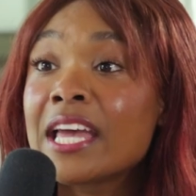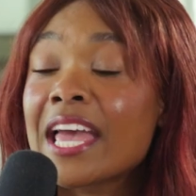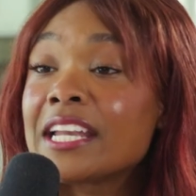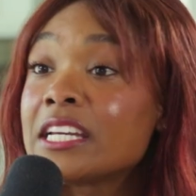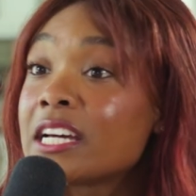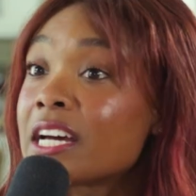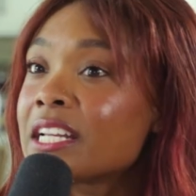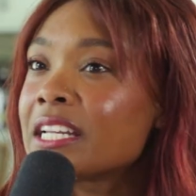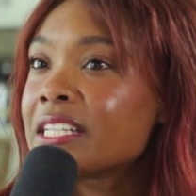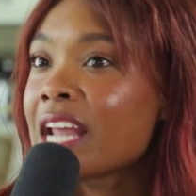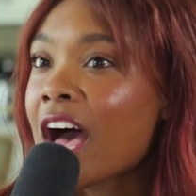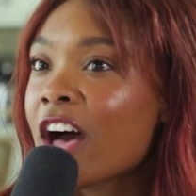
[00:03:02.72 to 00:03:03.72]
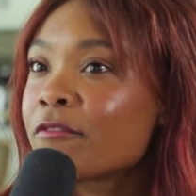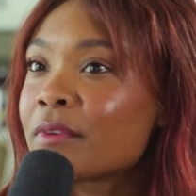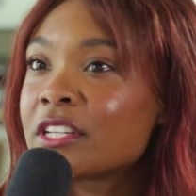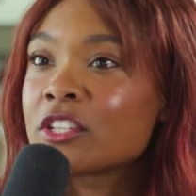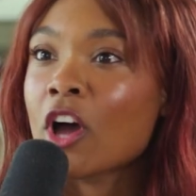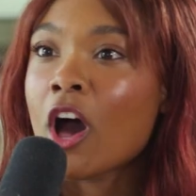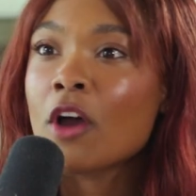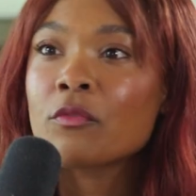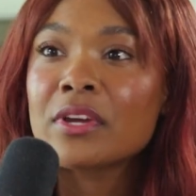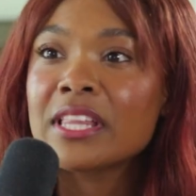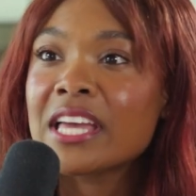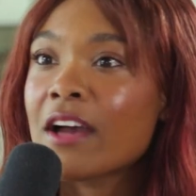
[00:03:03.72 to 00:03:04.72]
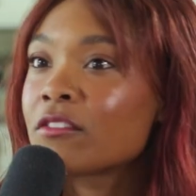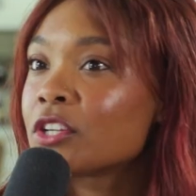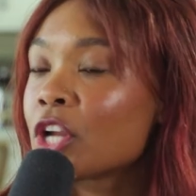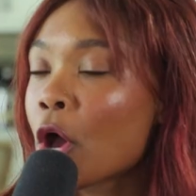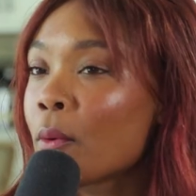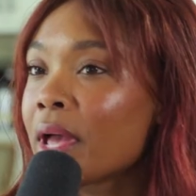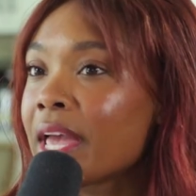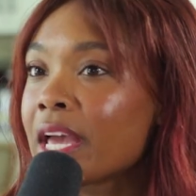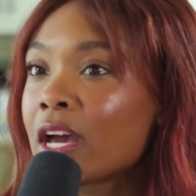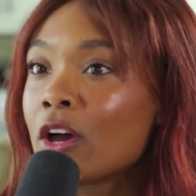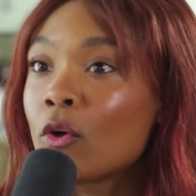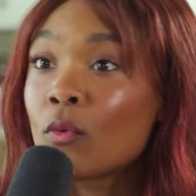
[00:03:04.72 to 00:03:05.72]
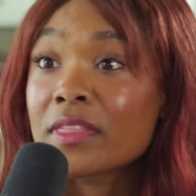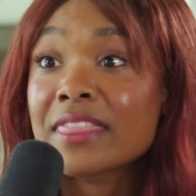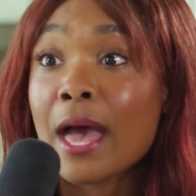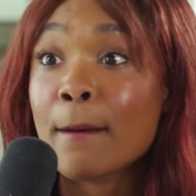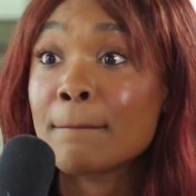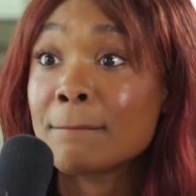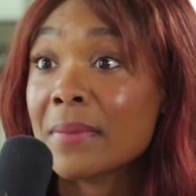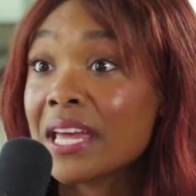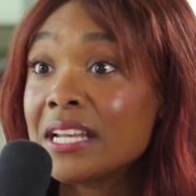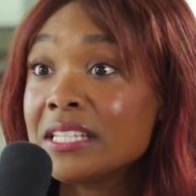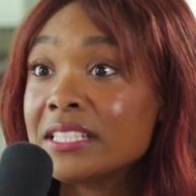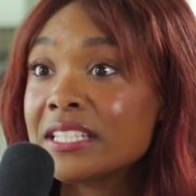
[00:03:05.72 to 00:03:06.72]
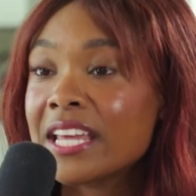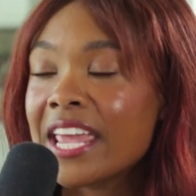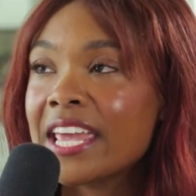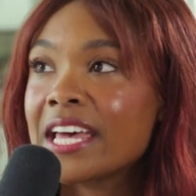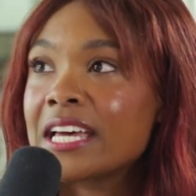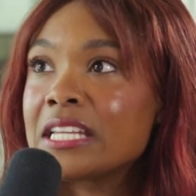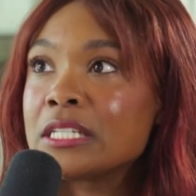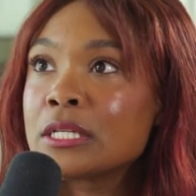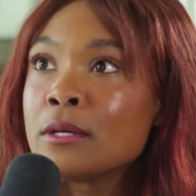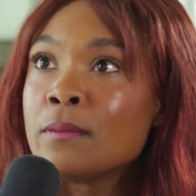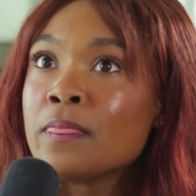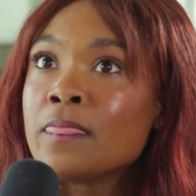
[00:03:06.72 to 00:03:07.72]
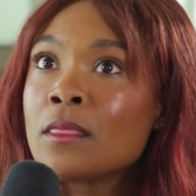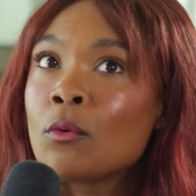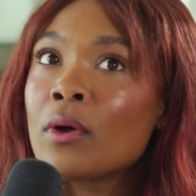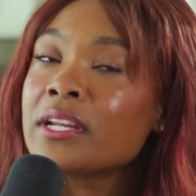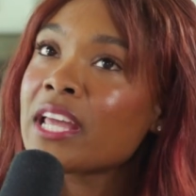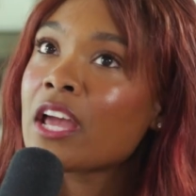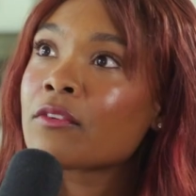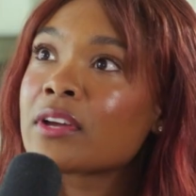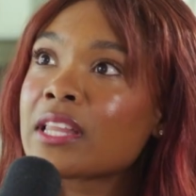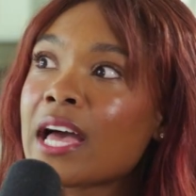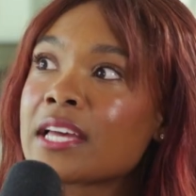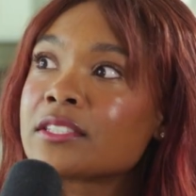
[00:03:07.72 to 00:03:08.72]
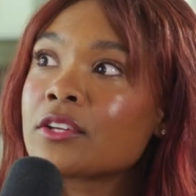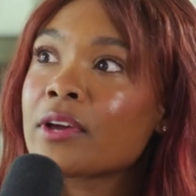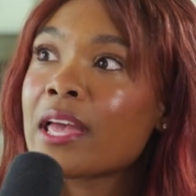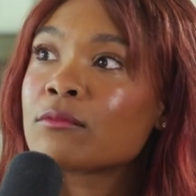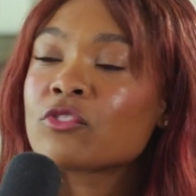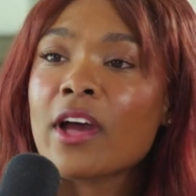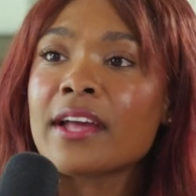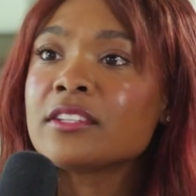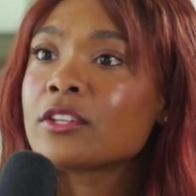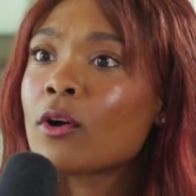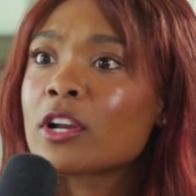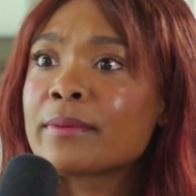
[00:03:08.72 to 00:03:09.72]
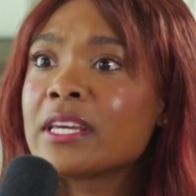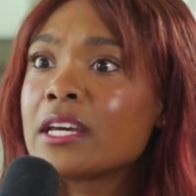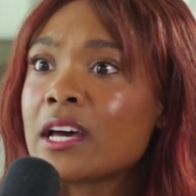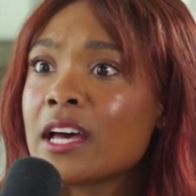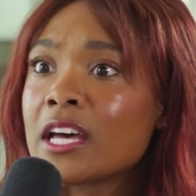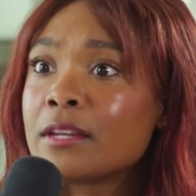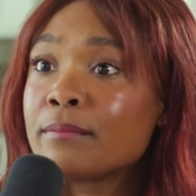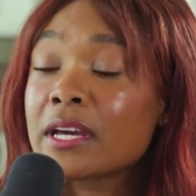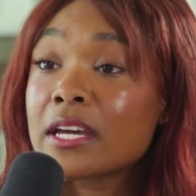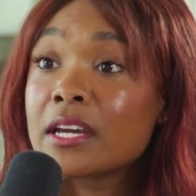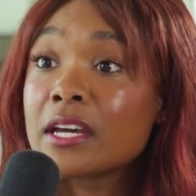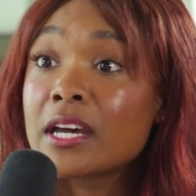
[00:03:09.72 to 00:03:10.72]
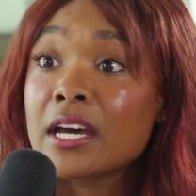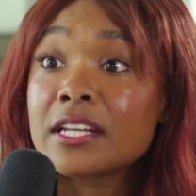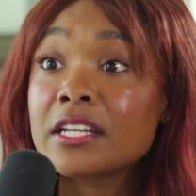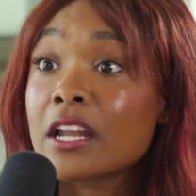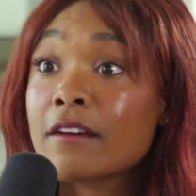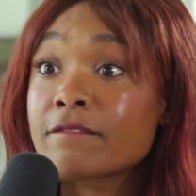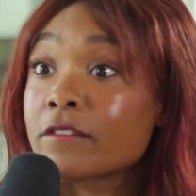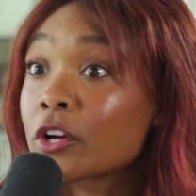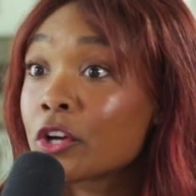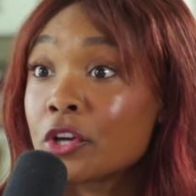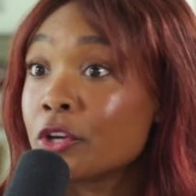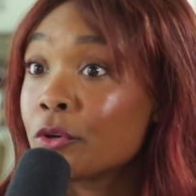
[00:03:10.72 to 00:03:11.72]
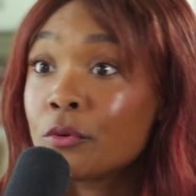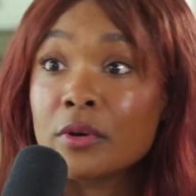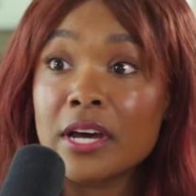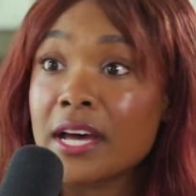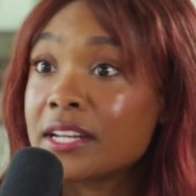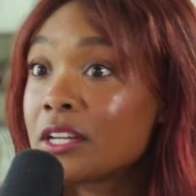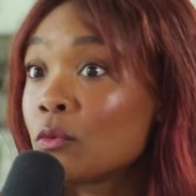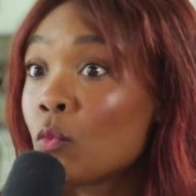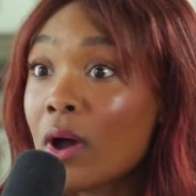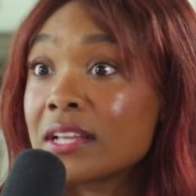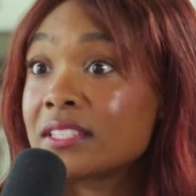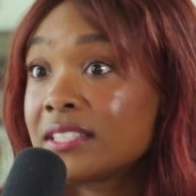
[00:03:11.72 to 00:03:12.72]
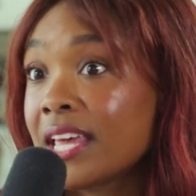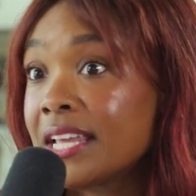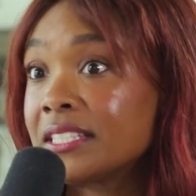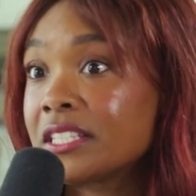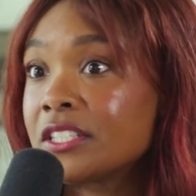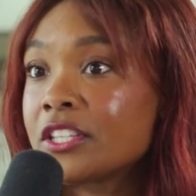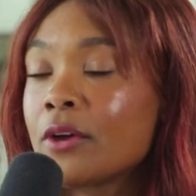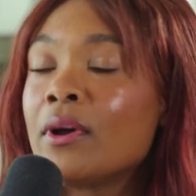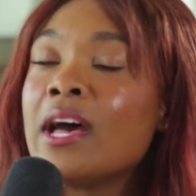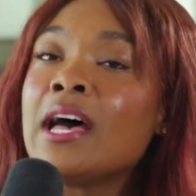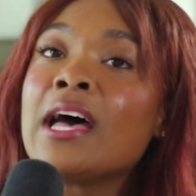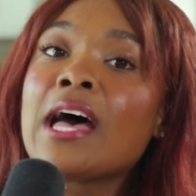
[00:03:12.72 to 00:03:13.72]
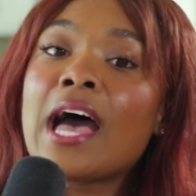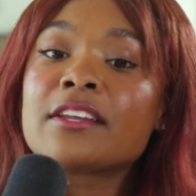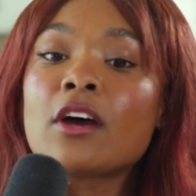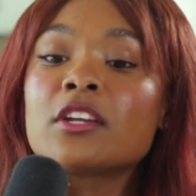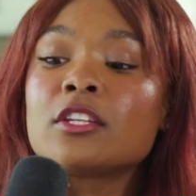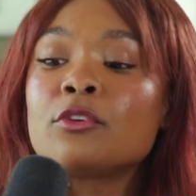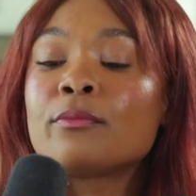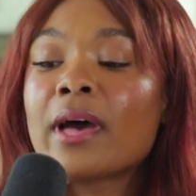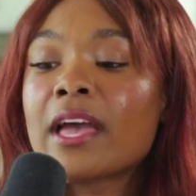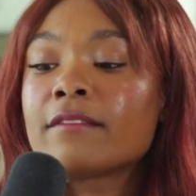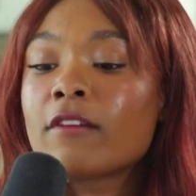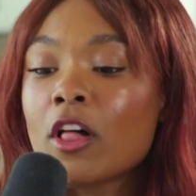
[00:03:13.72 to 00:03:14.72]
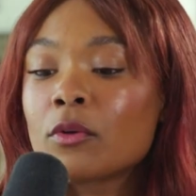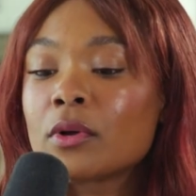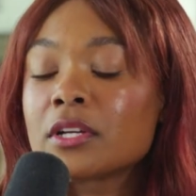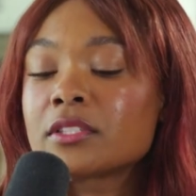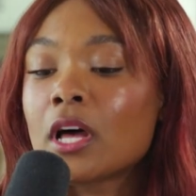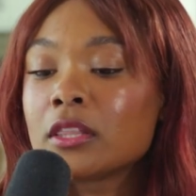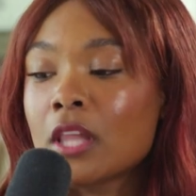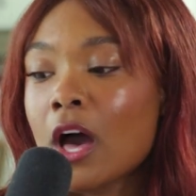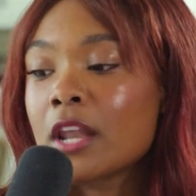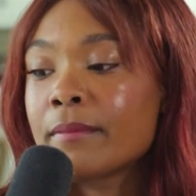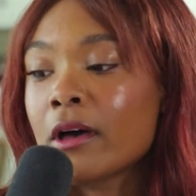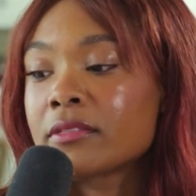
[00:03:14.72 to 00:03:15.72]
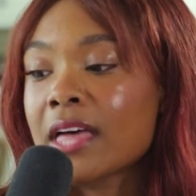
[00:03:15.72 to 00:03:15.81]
and good enough, but not really ever knowing what that meant. And one day I realized, okay, I'm trying so hard to be good, but good enough for who? Good in what sense? And so I talked to my followers a lot about